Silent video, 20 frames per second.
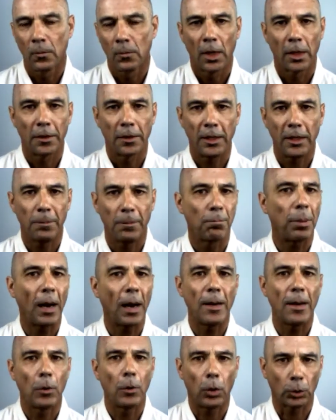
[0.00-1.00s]
the
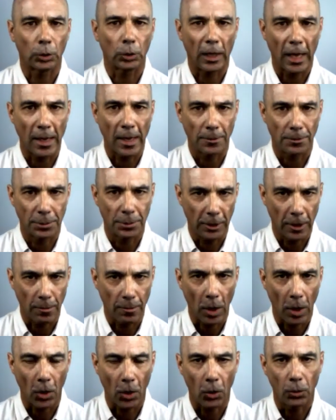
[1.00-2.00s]
bimodal
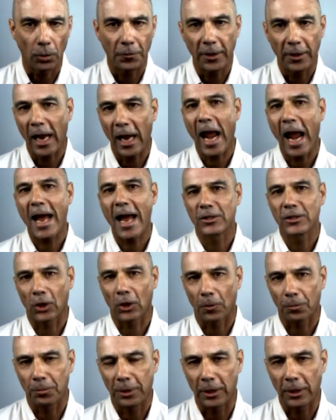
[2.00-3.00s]
PMO, the agile
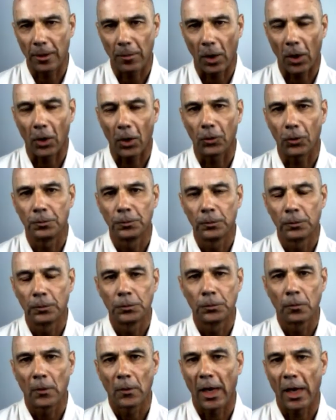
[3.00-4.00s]
PMO,
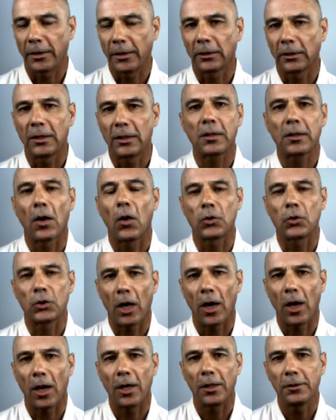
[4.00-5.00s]
and the list goes
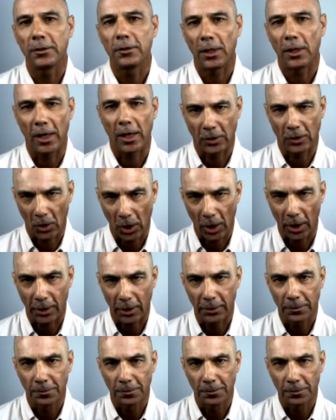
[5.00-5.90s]
on and on.